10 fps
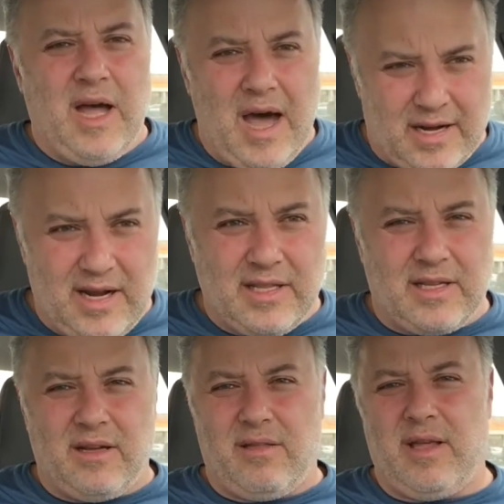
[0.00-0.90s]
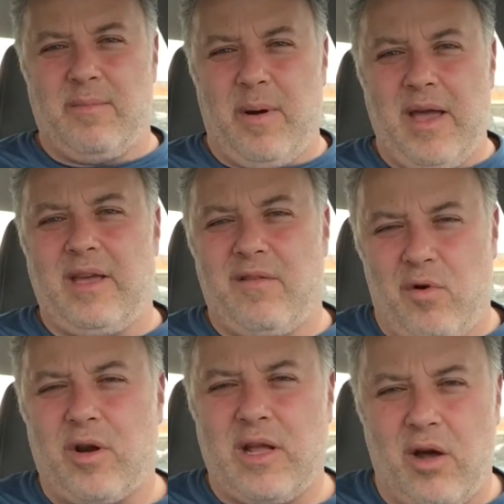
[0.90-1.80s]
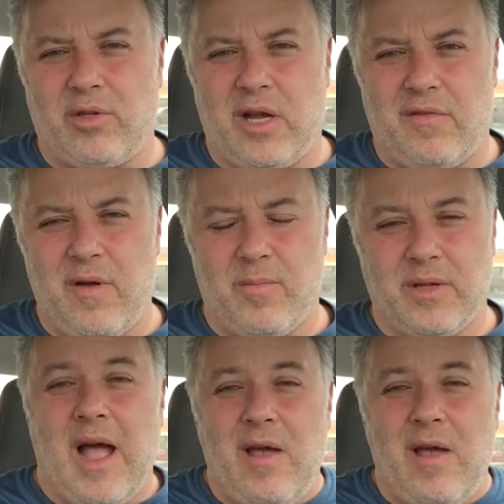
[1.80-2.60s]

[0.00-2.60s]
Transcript: darling" than buying workout equipment.